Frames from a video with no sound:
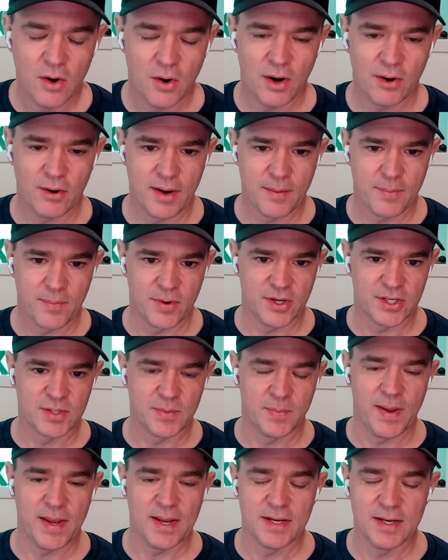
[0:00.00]
How can I
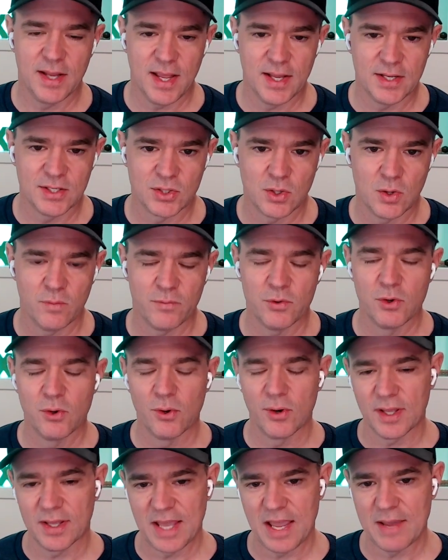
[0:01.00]
participate? And so if you
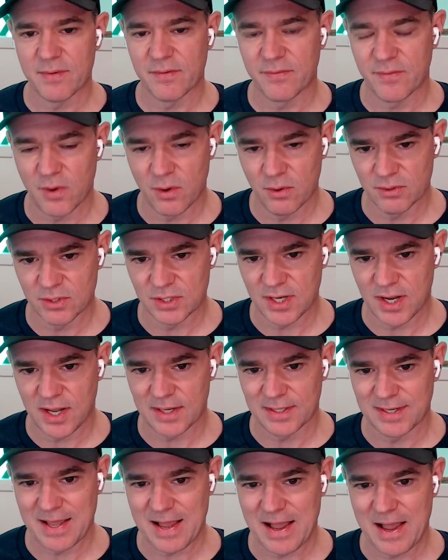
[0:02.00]
go to
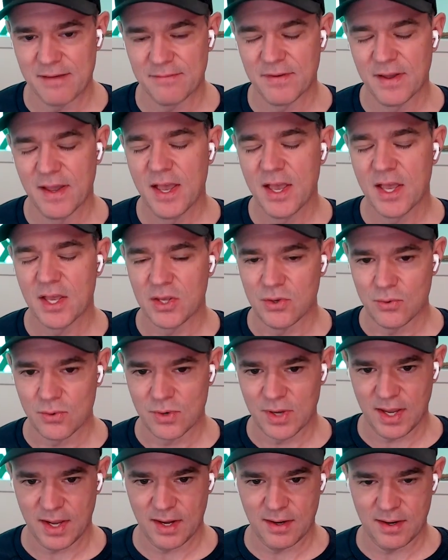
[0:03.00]
Gameofphones.live, you
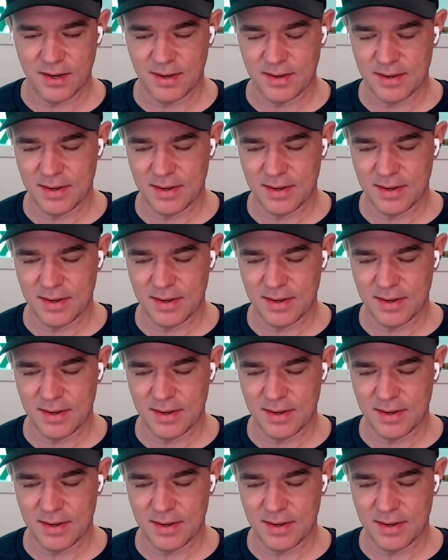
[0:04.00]
can